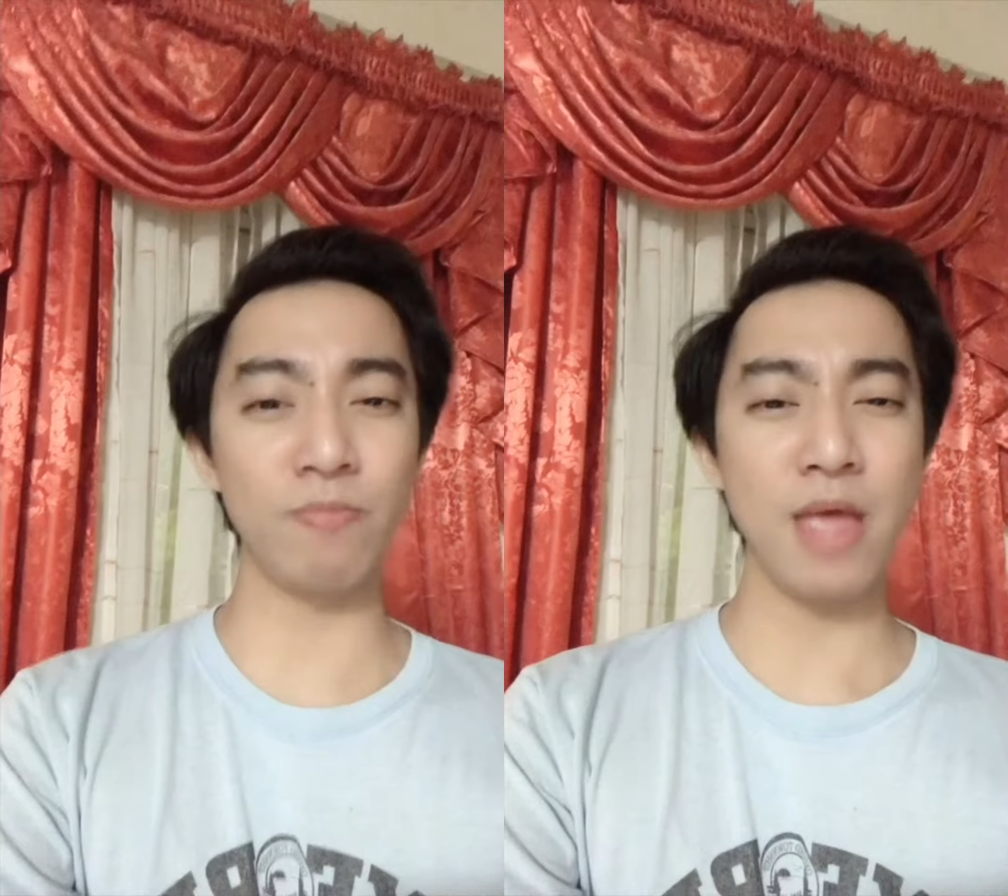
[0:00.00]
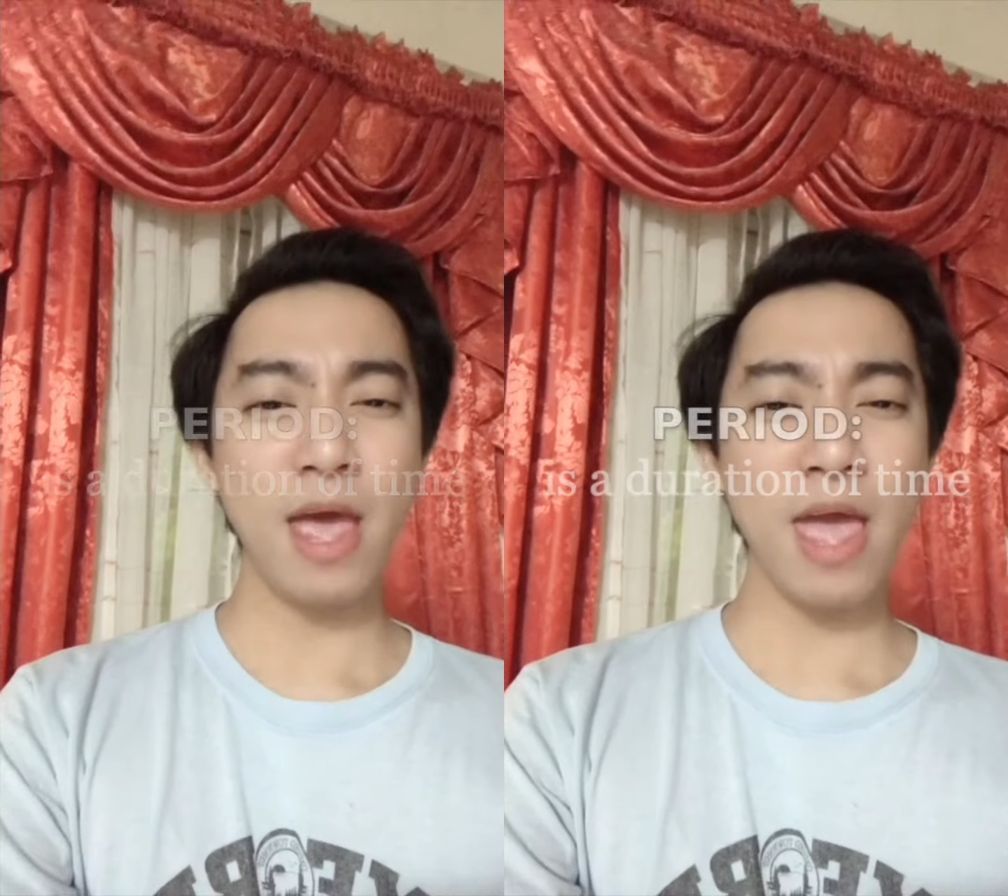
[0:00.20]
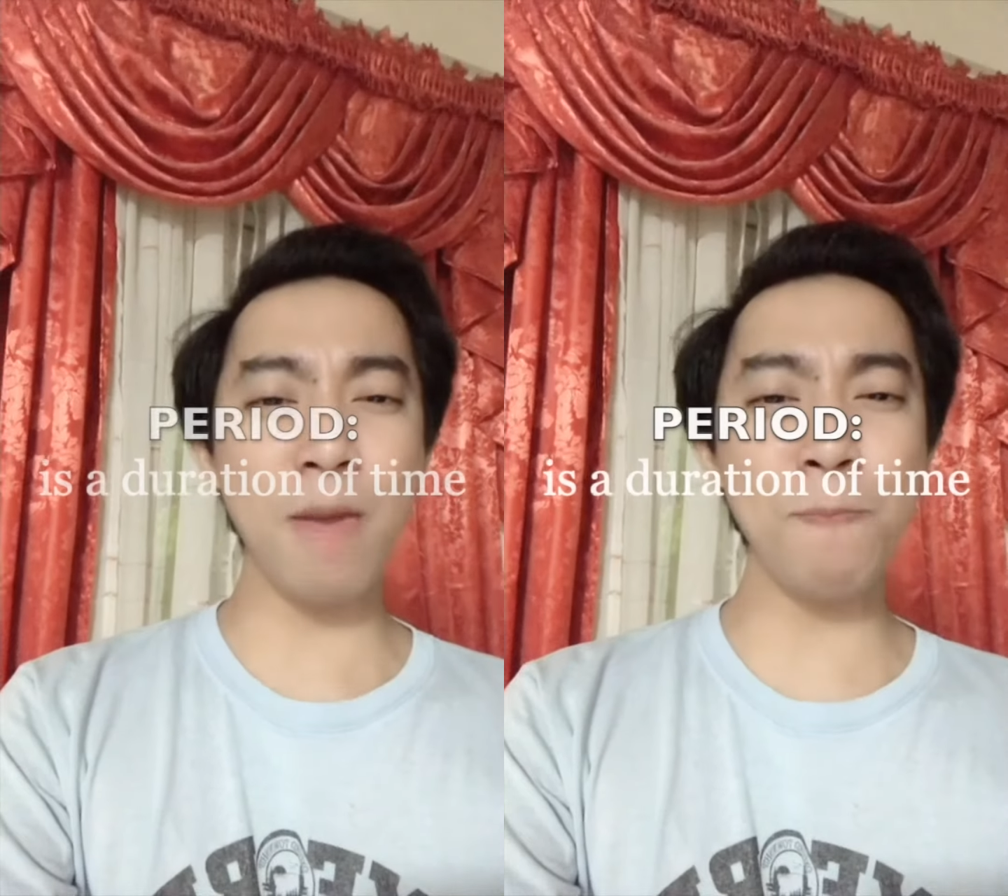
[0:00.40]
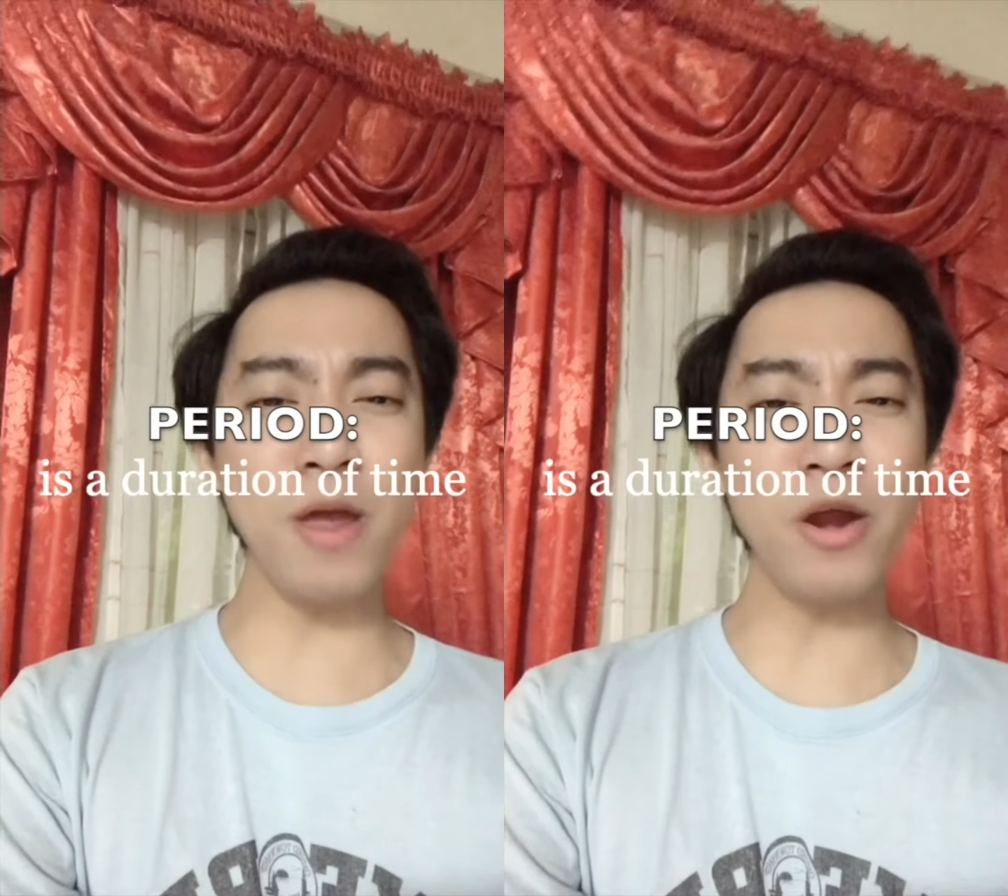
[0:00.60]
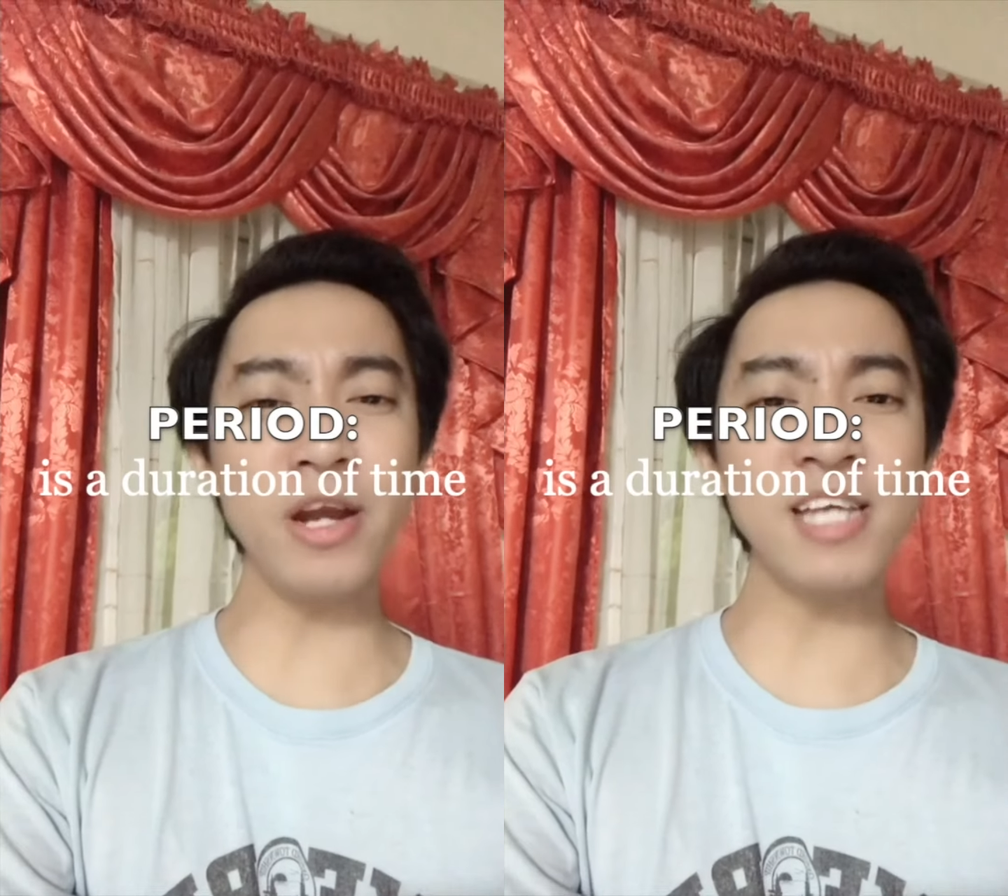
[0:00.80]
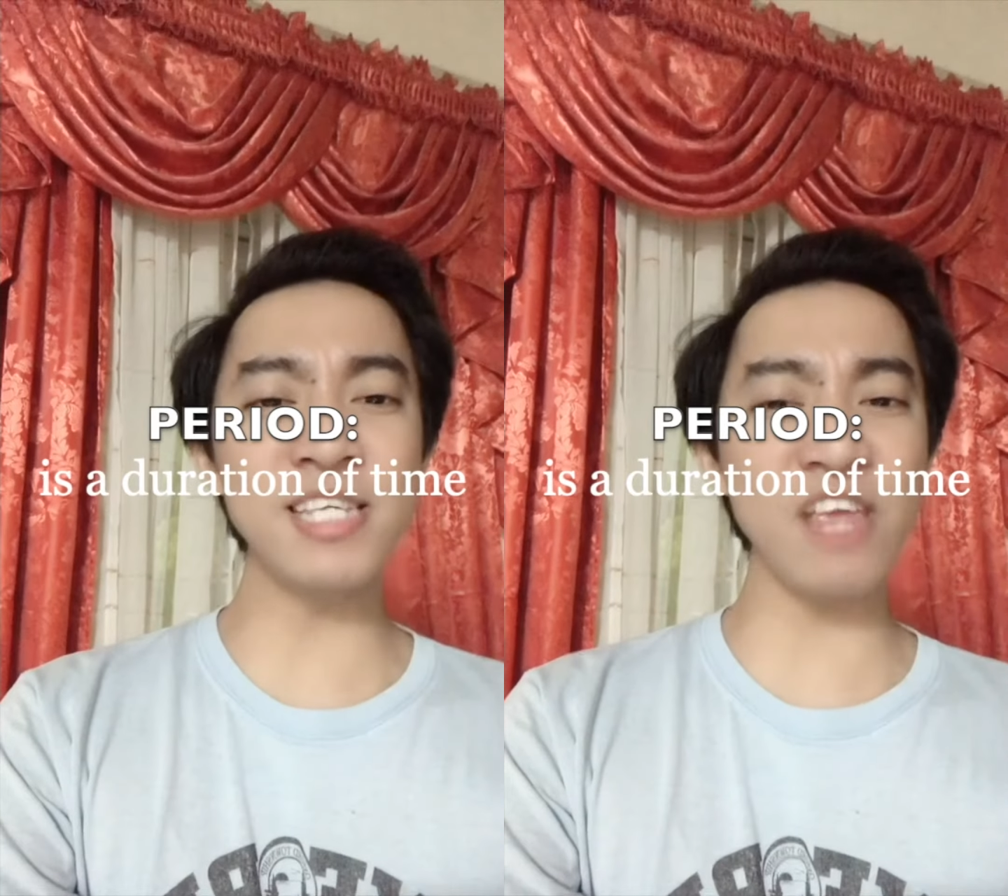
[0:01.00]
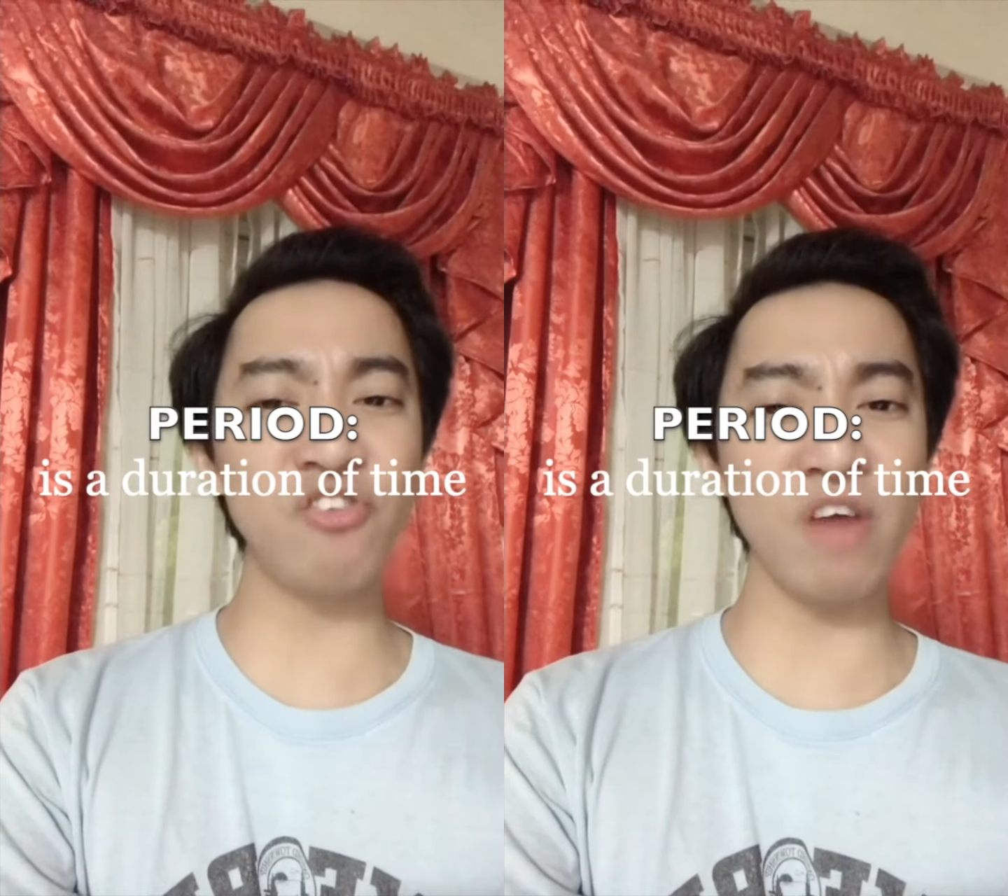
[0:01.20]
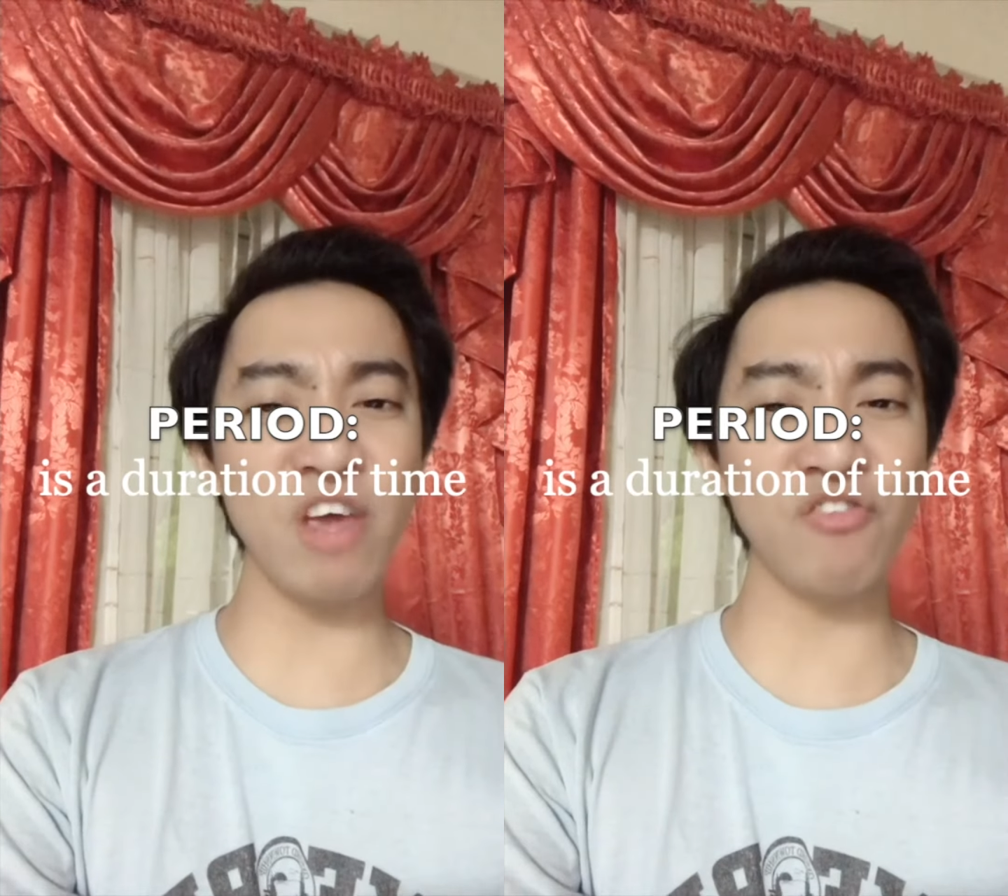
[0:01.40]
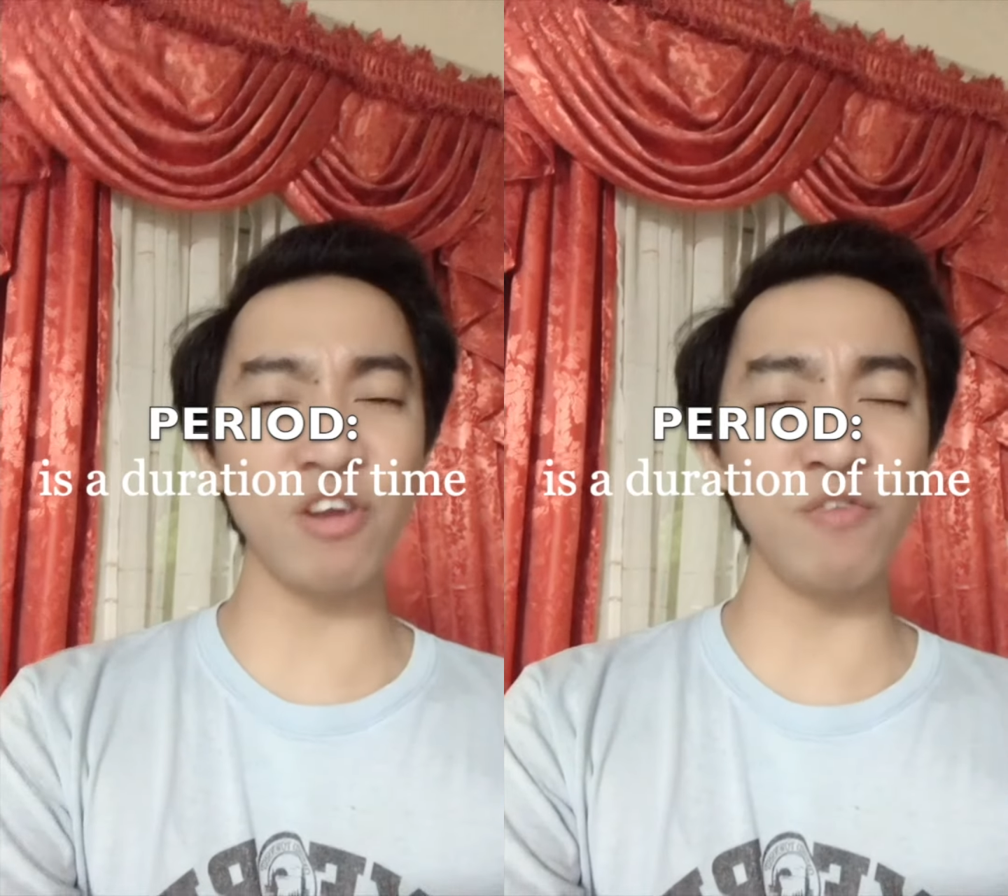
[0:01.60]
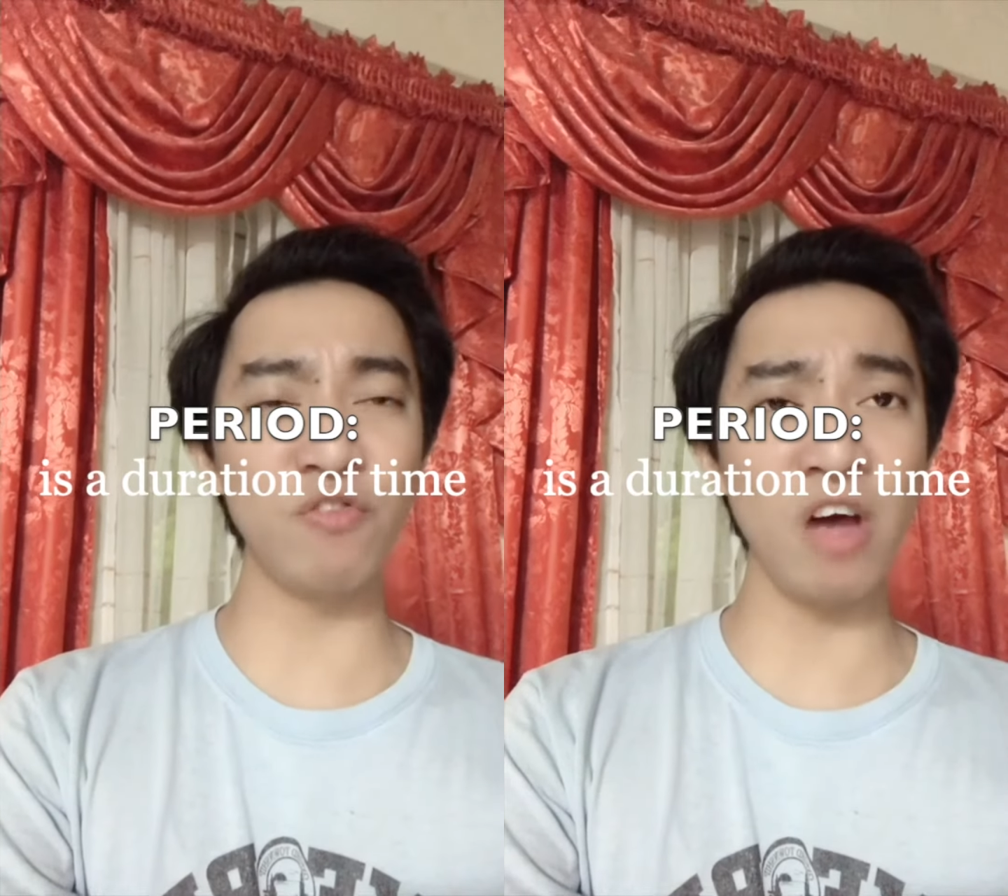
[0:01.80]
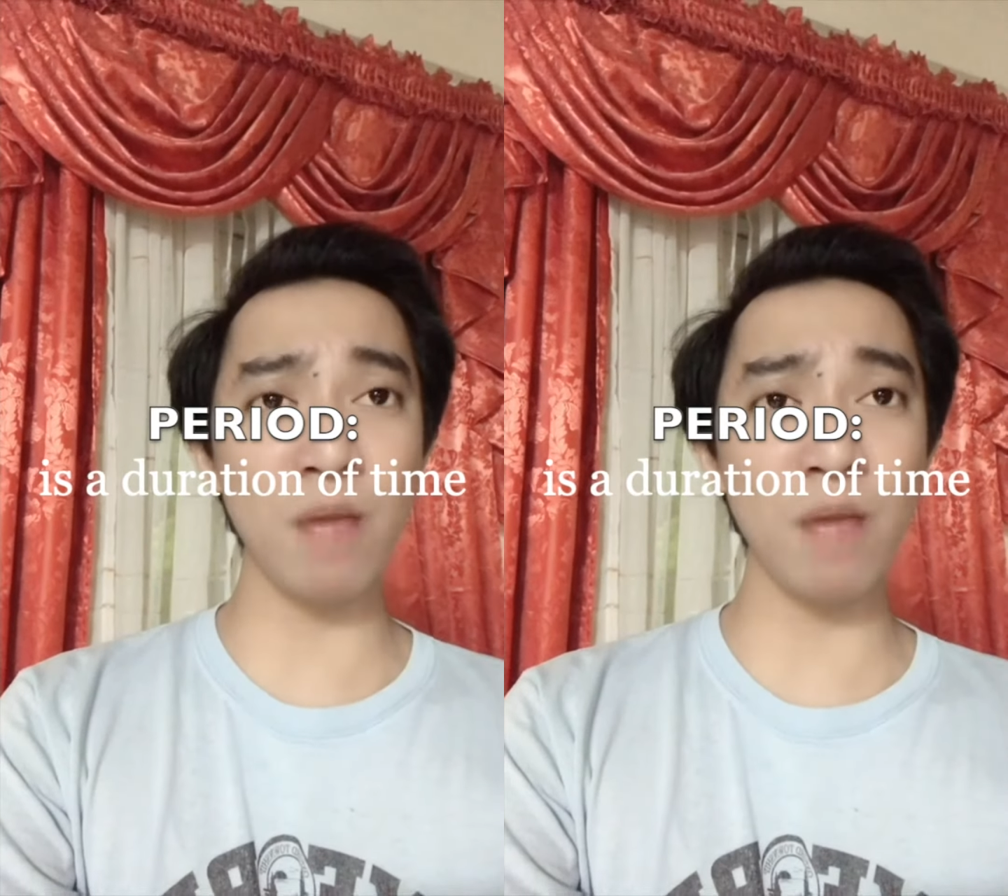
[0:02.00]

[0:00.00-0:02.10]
A period is a duration of time,